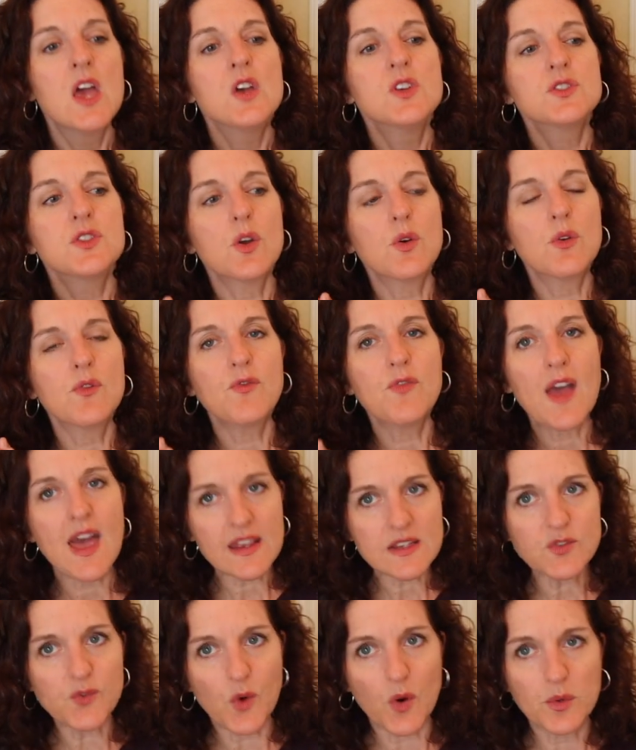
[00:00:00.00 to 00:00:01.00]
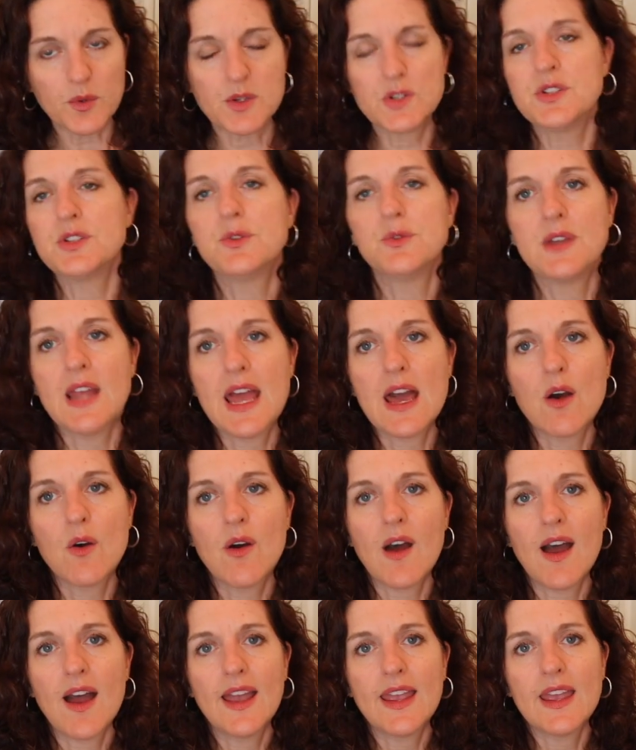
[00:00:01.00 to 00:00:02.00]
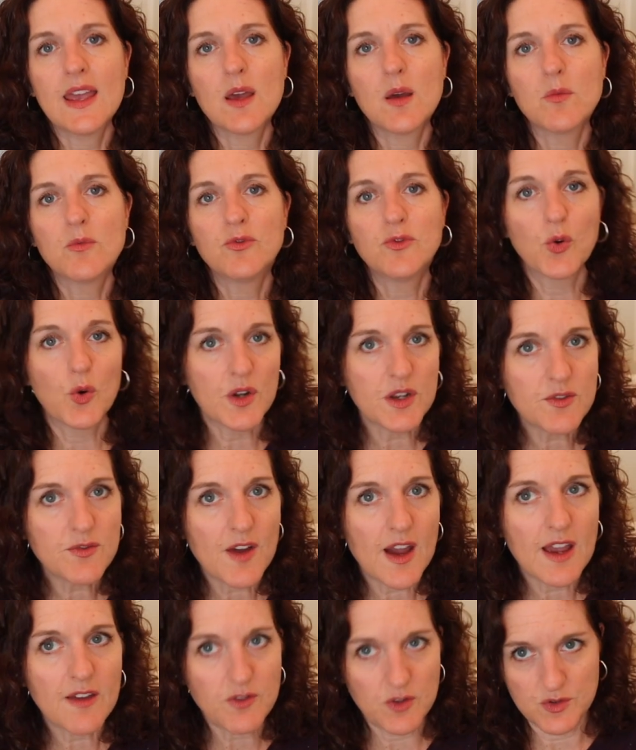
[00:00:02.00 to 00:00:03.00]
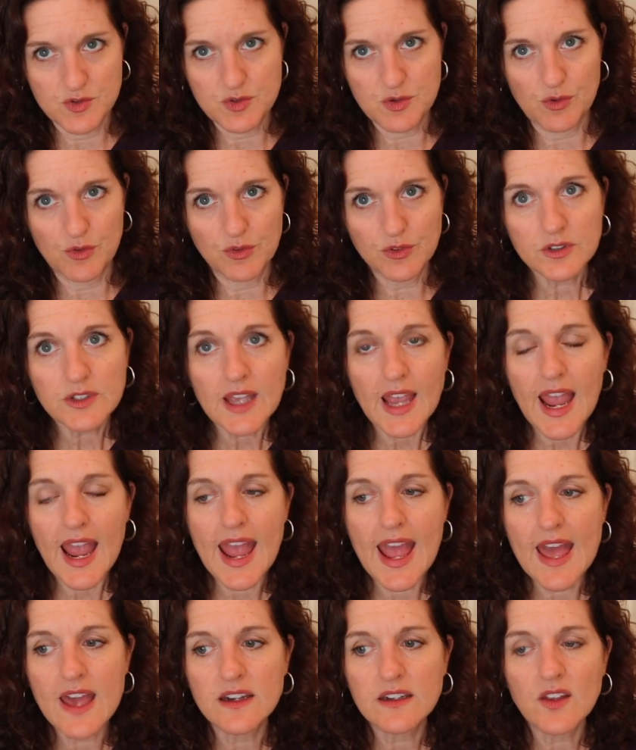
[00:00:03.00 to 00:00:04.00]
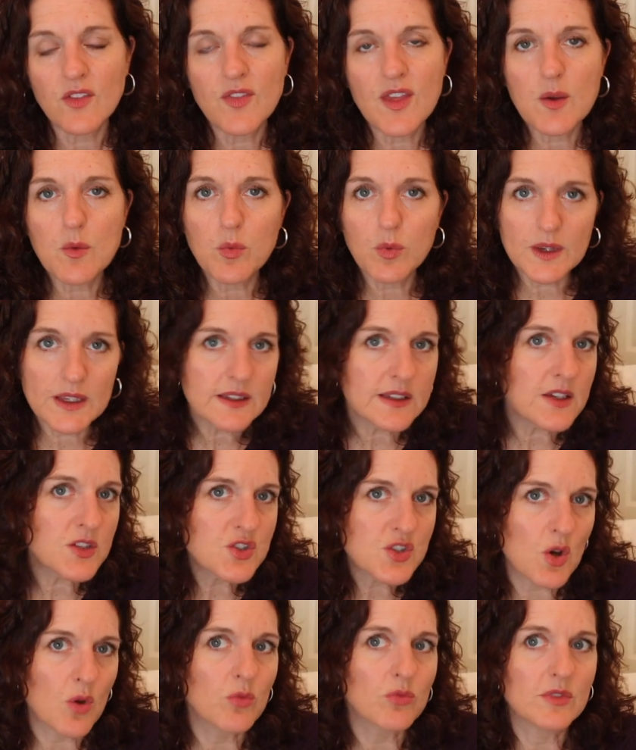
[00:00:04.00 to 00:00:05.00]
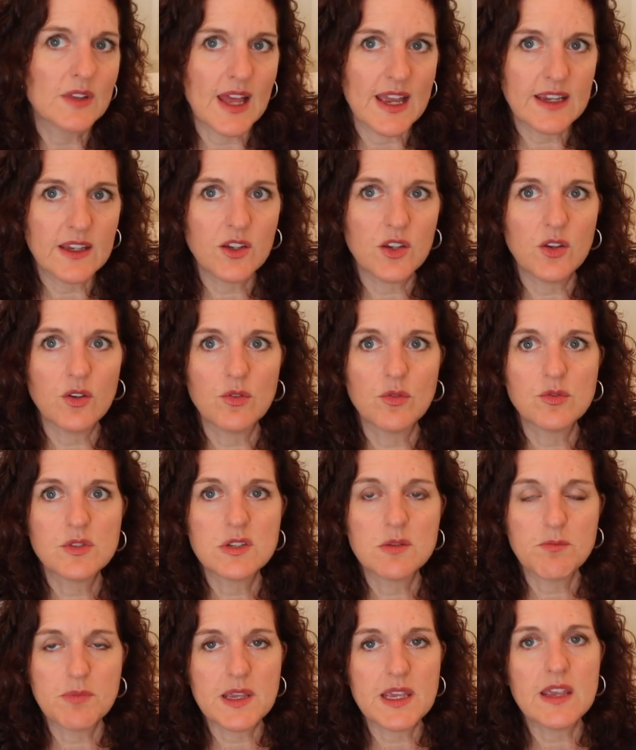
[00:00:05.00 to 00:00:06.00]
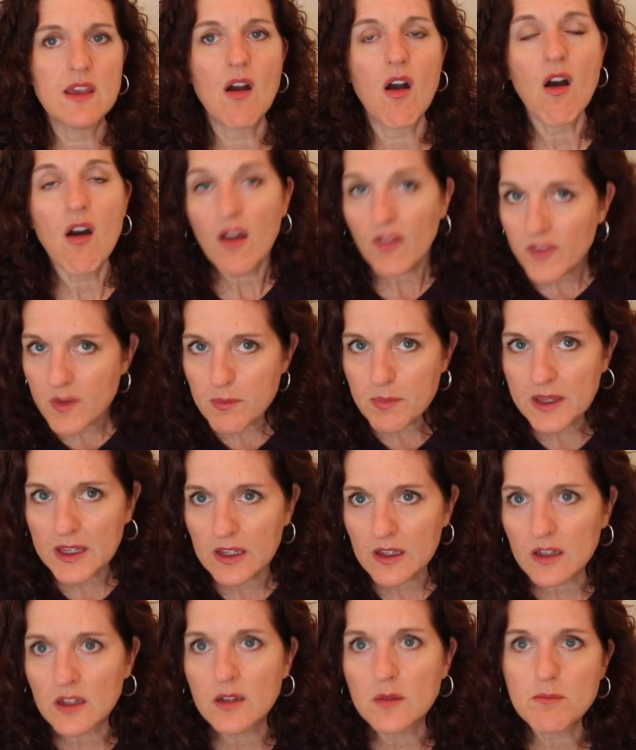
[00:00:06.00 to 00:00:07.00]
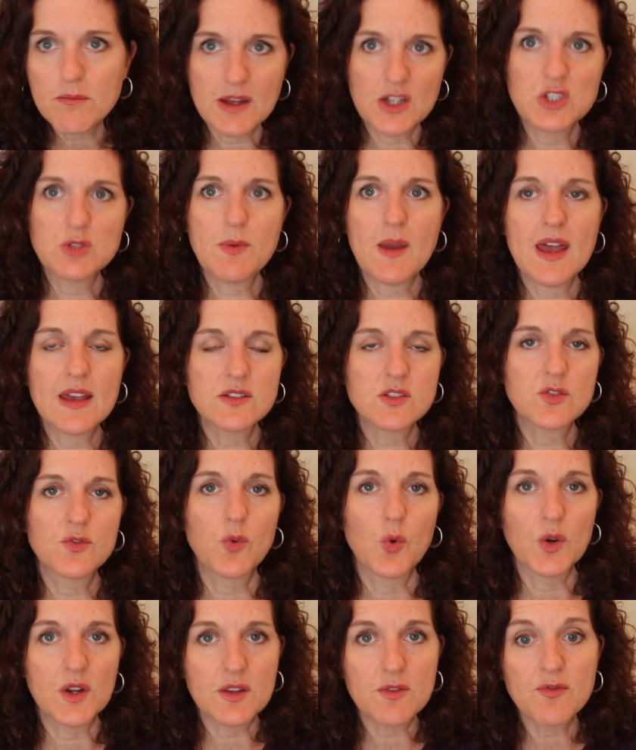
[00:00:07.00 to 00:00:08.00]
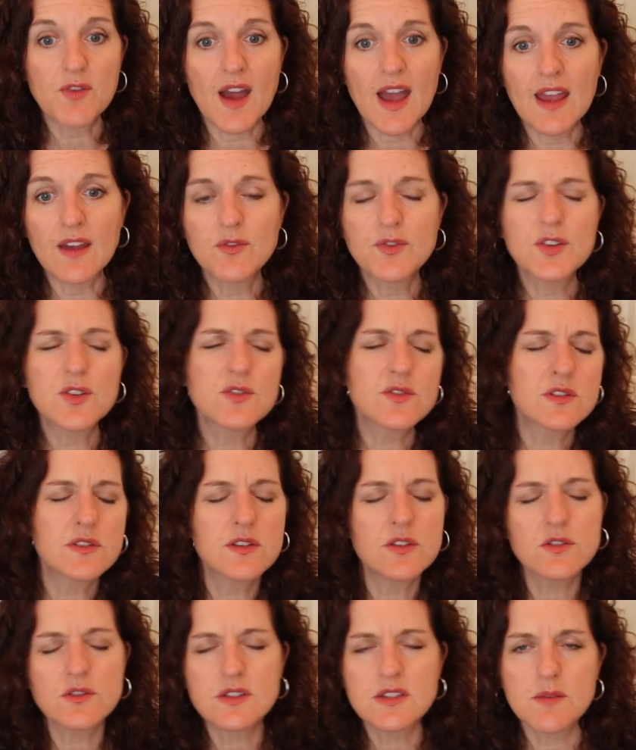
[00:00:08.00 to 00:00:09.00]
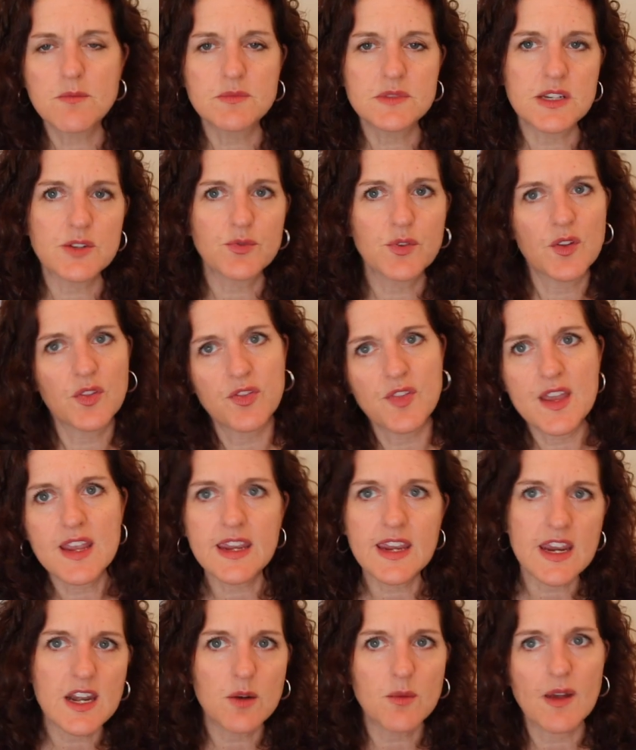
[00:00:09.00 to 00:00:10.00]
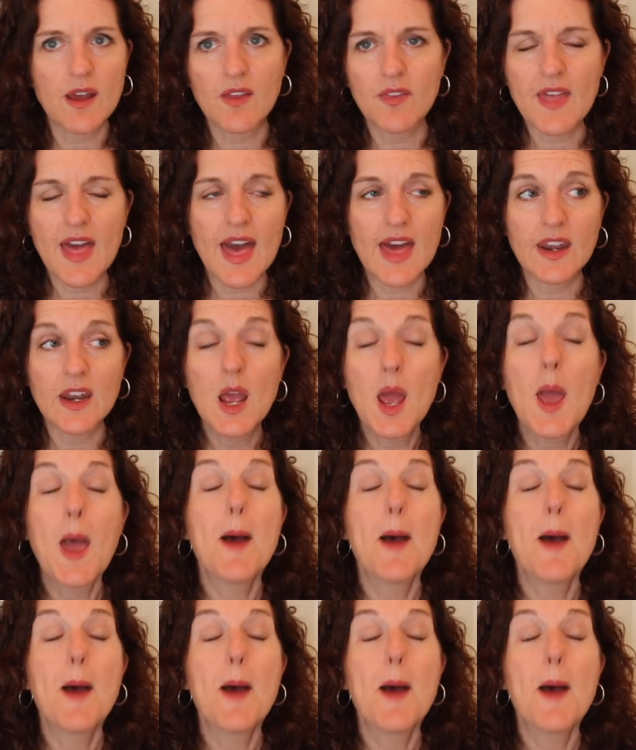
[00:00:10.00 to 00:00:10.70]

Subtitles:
So fast forward to now, I am 45 years old, and they really don't like you to be on the pill much past 45. There's some different thinking around that.